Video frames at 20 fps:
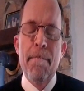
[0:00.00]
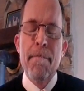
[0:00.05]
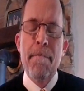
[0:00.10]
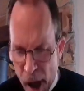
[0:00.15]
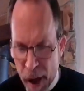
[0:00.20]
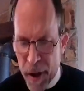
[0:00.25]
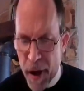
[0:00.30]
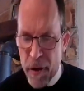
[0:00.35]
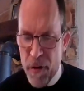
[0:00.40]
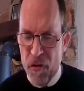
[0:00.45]

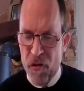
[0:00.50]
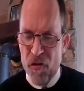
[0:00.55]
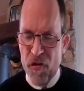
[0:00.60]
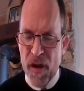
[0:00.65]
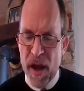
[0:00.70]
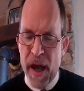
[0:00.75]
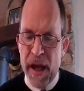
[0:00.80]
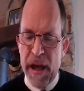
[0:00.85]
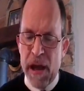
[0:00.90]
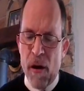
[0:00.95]
I don't
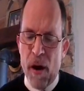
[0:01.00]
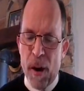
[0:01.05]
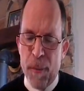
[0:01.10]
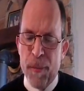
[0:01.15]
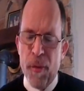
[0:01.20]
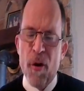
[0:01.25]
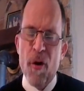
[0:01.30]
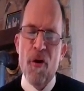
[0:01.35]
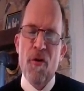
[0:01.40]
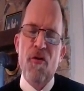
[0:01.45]
understand how a
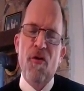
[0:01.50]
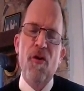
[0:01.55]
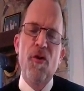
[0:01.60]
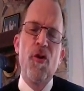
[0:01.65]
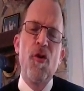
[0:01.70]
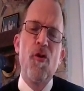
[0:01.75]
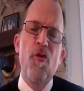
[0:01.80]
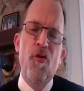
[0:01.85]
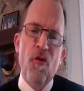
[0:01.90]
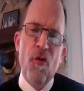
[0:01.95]
person
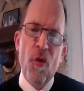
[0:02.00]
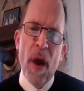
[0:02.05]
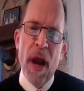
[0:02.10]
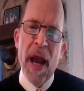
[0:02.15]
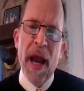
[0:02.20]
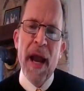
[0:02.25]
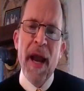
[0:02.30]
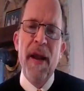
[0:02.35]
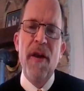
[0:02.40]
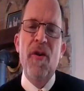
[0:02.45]
who
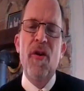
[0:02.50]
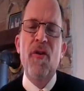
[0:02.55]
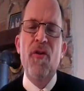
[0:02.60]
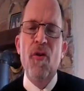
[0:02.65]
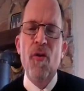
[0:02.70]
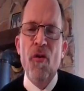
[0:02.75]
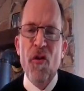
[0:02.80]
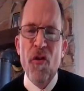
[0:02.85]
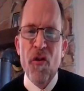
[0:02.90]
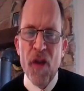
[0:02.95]
trained
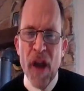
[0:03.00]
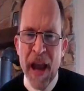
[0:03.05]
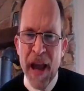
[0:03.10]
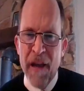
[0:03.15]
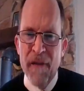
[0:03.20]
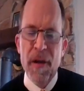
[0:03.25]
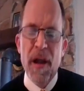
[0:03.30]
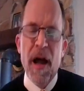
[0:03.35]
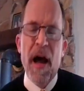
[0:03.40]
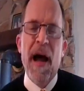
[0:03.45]
to
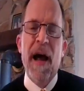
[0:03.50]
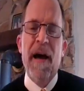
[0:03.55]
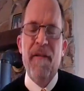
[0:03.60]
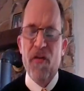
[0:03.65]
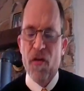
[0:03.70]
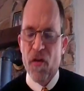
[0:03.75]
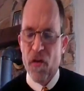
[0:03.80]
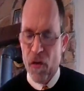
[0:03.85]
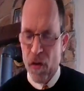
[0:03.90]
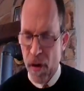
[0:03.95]
save
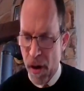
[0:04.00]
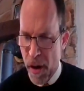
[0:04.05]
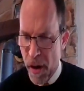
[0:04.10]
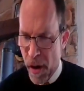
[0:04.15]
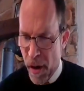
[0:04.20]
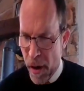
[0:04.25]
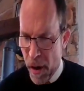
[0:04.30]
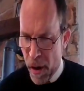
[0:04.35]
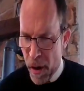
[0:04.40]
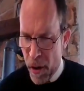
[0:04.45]
lives,
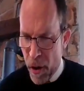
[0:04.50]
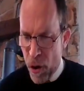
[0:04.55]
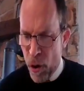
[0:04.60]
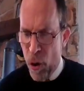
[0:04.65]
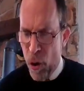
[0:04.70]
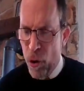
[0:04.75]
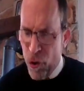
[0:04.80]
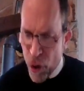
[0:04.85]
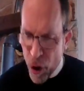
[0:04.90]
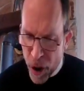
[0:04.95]

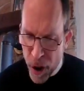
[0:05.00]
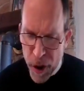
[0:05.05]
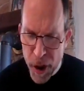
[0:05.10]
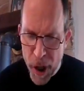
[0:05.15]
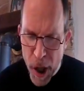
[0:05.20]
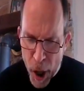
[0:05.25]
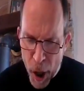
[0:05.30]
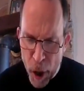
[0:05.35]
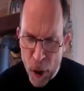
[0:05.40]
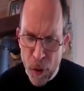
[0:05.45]
who took
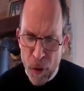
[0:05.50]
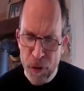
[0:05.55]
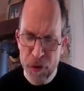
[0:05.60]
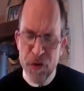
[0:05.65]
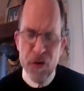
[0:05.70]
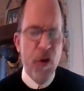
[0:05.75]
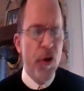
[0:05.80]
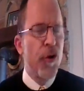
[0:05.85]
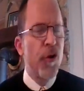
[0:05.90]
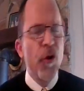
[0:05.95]
an
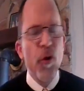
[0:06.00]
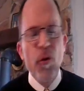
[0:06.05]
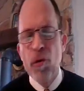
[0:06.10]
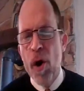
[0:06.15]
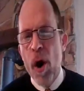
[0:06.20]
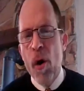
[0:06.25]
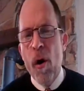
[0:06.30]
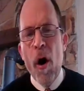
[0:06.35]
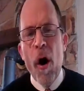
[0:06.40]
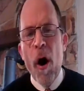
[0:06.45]
oath to do
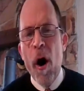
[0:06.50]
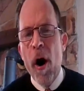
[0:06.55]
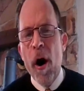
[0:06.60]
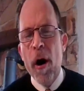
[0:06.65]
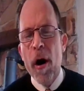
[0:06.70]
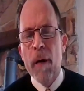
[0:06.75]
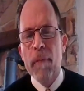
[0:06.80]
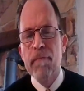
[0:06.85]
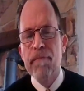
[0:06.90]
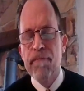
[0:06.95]
no
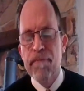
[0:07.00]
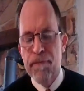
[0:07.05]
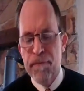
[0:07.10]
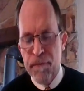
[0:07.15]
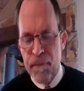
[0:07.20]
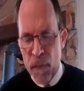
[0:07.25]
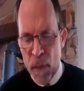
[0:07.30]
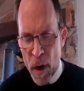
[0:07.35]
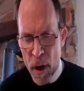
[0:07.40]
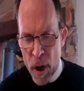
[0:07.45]
harm,
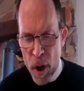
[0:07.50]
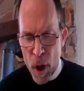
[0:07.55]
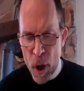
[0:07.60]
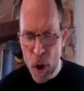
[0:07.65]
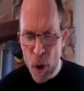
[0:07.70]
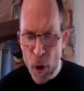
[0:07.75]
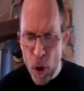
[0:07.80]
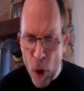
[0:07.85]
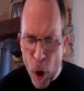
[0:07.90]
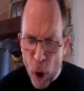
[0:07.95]

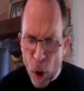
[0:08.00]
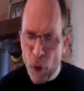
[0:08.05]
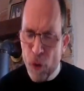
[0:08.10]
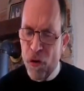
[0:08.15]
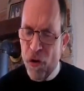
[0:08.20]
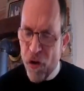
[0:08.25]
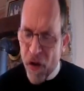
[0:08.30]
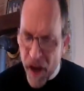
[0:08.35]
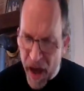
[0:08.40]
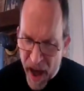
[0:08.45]
who
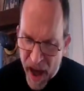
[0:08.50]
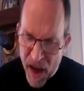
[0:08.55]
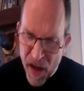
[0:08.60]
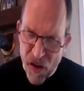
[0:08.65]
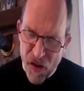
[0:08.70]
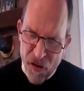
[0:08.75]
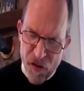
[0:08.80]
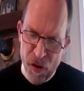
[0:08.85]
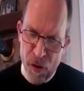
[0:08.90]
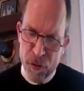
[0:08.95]
holds
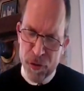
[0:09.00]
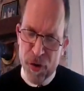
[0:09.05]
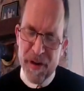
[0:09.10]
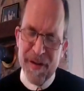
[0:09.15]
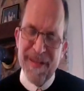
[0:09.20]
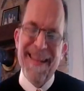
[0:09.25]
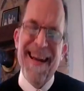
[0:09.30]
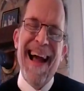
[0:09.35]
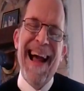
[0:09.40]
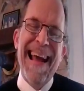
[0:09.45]
his children
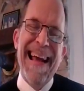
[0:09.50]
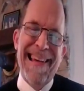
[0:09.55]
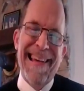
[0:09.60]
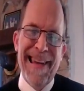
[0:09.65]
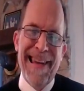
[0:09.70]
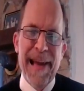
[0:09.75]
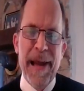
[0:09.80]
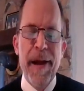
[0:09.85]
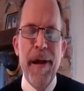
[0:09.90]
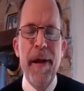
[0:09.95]

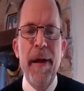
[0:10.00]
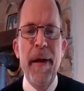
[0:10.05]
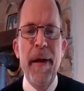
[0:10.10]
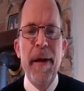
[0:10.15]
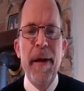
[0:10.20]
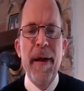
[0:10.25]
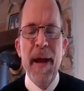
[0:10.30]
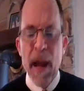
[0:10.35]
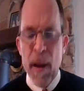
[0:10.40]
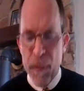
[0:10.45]
tightly
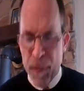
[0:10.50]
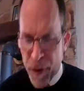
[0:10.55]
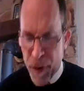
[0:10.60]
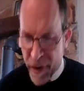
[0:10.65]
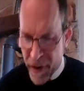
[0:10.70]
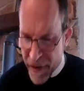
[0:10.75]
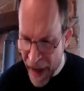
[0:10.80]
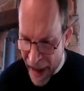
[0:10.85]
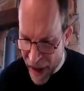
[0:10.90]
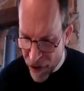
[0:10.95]
and
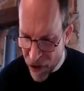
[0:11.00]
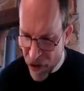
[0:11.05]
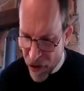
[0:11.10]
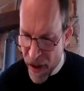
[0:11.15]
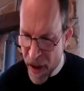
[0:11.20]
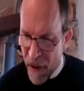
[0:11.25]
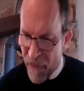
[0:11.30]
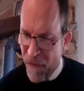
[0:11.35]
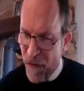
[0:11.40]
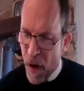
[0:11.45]
protects
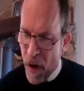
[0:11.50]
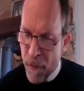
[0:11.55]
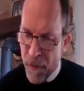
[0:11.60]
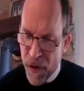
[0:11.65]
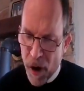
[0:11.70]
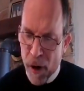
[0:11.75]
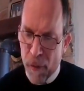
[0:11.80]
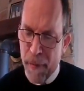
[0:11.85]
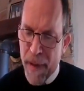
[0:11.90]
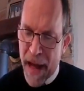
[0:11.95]
them from
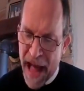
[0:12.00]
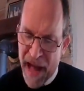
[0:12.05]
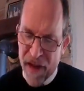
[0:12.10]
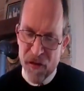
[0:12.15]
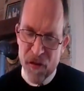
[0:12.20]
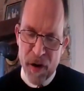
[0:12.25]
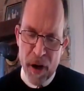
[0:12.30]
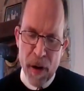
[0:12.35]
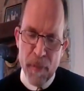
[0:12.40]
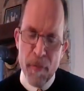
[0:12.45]
their
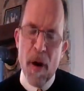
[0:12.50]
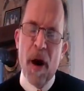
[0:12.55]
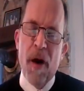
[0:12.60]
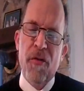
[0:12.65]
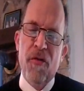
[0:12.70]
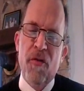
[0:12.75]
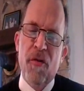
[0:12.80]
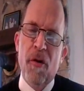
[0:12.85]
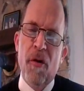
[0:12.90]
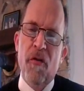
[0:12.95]
imaginary
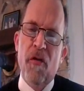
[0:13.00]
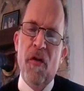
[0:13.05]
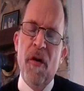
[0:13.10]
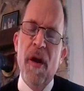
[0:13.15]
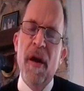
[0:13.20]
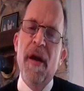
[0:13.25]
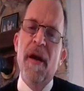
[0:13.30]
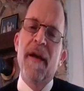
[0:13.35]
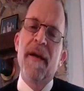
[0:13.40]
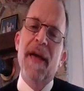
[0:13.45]
monsters,
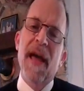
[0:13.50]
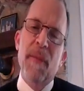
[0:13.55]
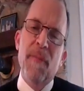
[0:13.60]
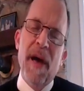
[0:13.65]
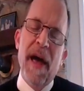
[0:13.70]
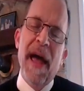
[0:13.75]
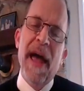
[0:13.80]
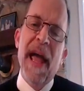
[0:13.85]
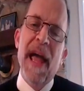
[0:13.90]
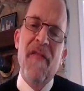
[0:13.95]
can
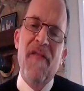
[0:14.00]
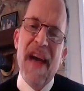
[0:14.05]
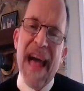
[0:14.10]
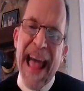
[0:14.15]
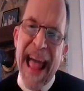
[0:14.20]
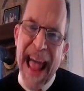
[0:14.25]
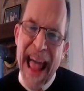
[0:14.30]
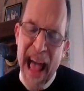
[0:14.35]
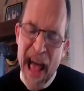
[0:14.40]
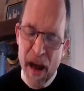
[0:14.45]
behave
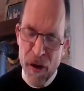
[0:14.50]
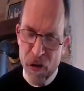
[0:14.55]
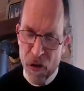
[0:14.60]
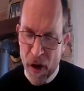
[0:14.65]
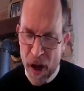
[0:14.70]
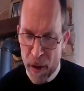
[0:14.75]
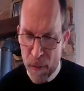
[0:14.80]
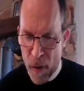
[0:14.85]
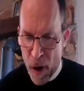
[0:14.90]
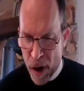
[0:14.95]
as
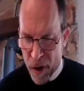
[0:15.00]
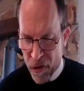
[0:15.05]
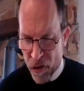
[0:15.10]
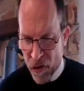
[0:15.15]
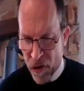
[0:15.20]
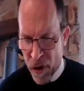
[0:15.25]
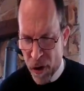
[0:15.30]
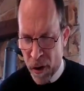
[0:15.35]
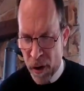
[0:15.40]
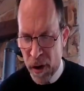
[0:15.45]
a
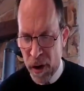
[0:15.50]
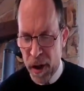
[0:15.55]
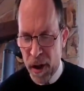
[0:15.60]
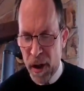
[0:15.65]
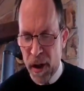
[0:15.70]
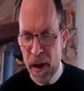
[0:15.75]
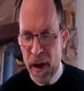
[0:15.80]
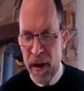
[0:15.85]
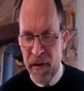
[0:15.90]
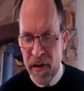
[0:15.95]
monster
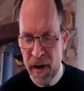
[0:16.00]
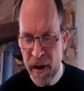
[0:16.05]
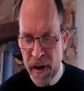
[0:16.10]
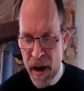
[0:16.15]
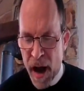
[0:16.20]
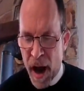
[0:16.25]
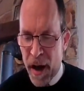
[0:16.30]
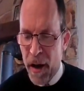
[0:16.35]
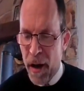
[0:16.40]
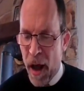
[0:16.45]
and
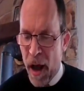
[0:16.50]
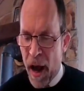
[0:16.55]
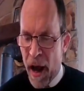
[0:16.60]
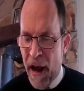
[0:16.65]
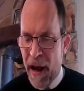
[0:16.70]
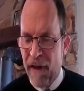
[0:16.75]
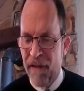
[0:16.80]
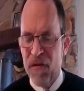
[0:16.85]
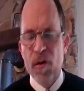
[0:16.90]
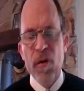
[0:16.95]
deny
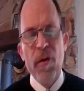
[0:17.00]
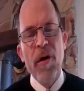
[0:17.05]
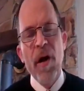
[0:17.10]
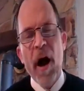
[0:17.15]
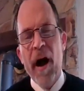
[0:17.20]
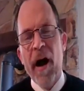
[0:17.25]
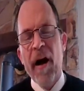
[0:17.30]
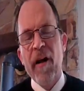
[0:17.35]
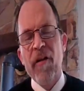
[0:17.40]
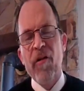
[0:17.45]
life to
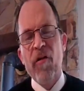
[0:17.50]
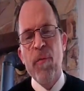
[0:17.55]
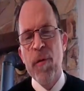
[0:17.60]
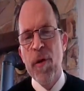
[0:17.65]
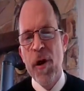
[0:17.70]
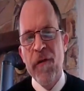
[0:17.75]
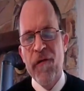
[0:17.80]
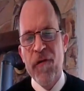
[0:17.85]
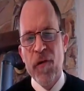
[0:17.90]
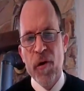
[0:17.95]
God's
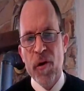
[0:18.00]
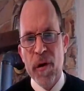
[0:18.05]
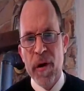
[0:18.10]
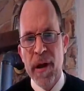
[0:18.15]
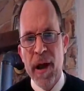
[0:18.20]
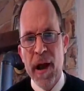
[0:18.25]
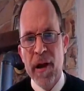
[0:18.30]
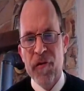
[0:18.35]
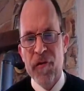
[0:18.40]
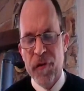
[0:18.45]
beautiful
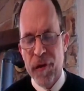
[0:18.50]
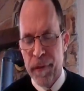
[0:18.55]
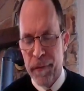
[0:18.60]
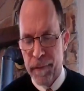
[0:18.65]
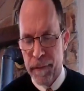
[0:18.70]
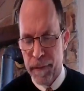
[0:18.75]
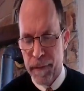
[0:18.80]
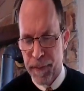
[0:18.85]
creation.